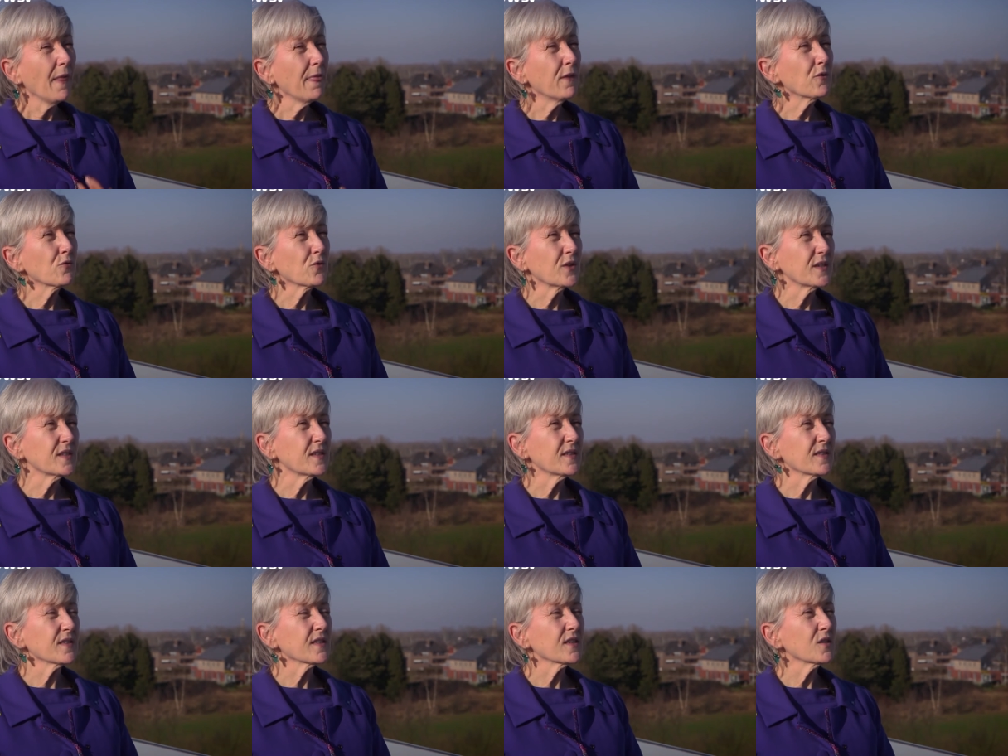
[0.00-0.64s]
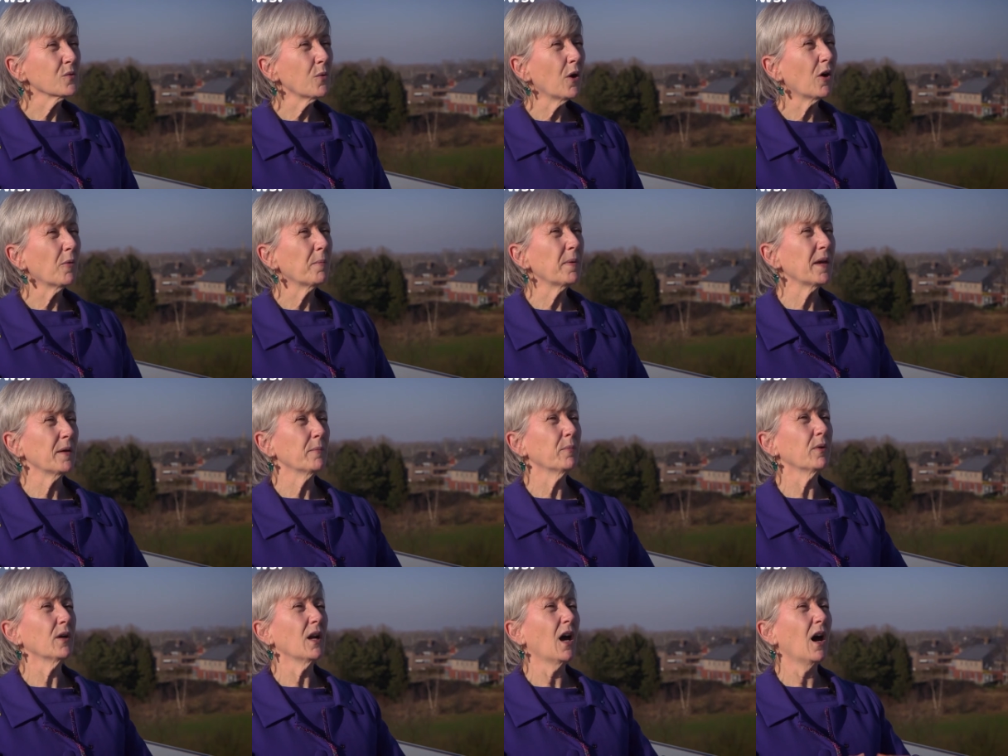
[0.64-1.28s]
other reasons as well.
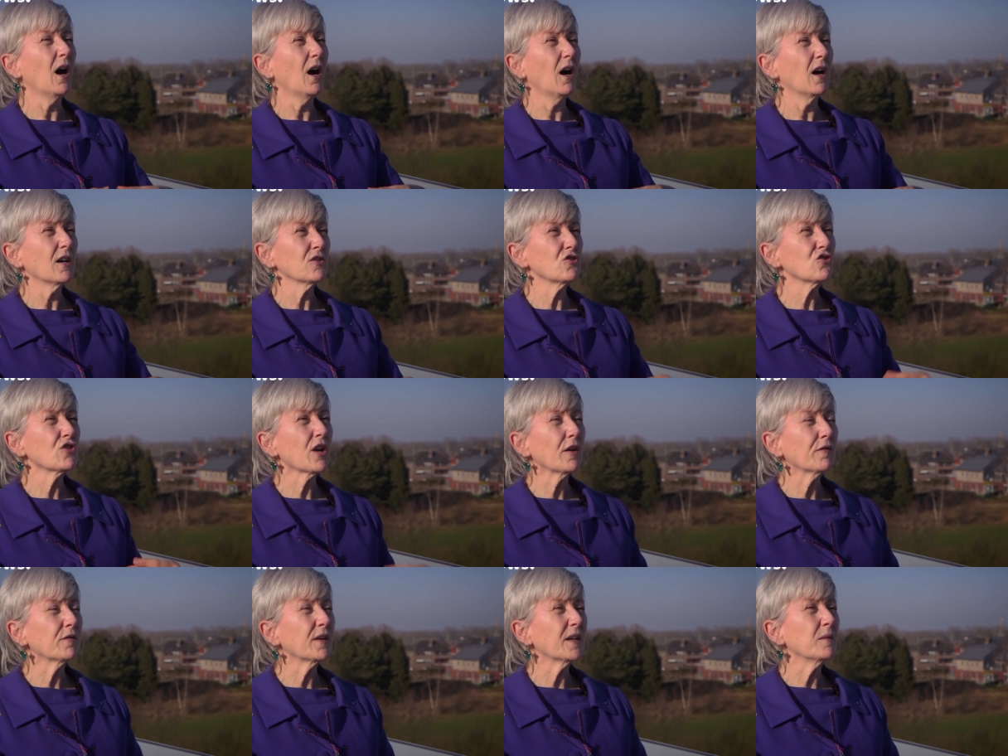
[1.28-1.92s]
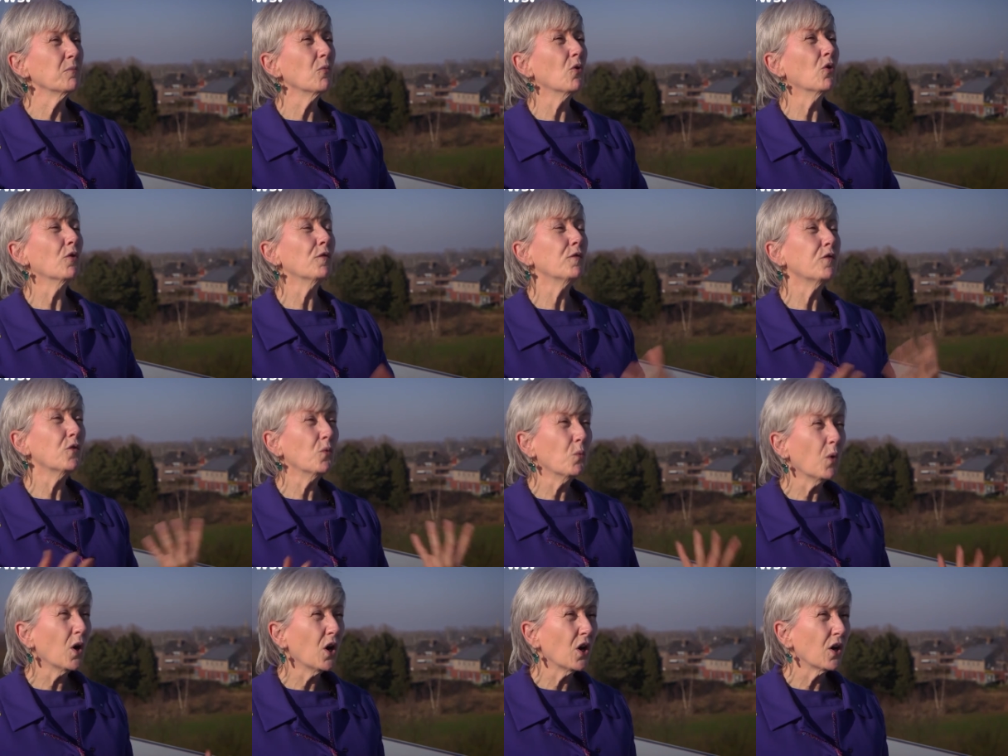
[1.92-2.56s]
People are traveling more
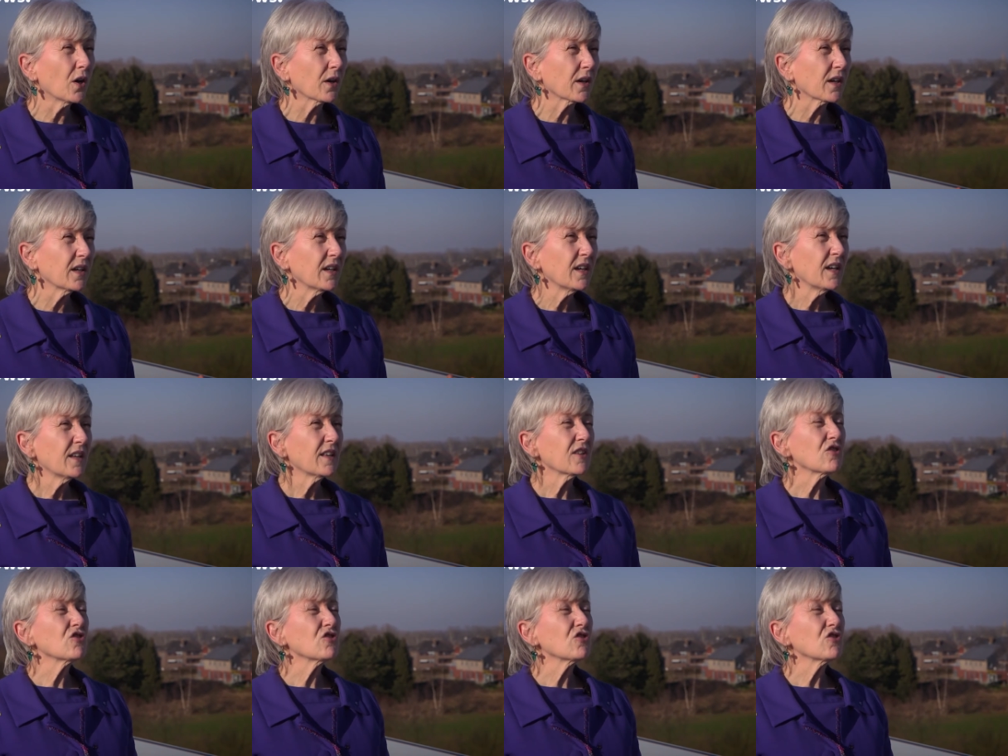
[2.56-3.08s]
for work,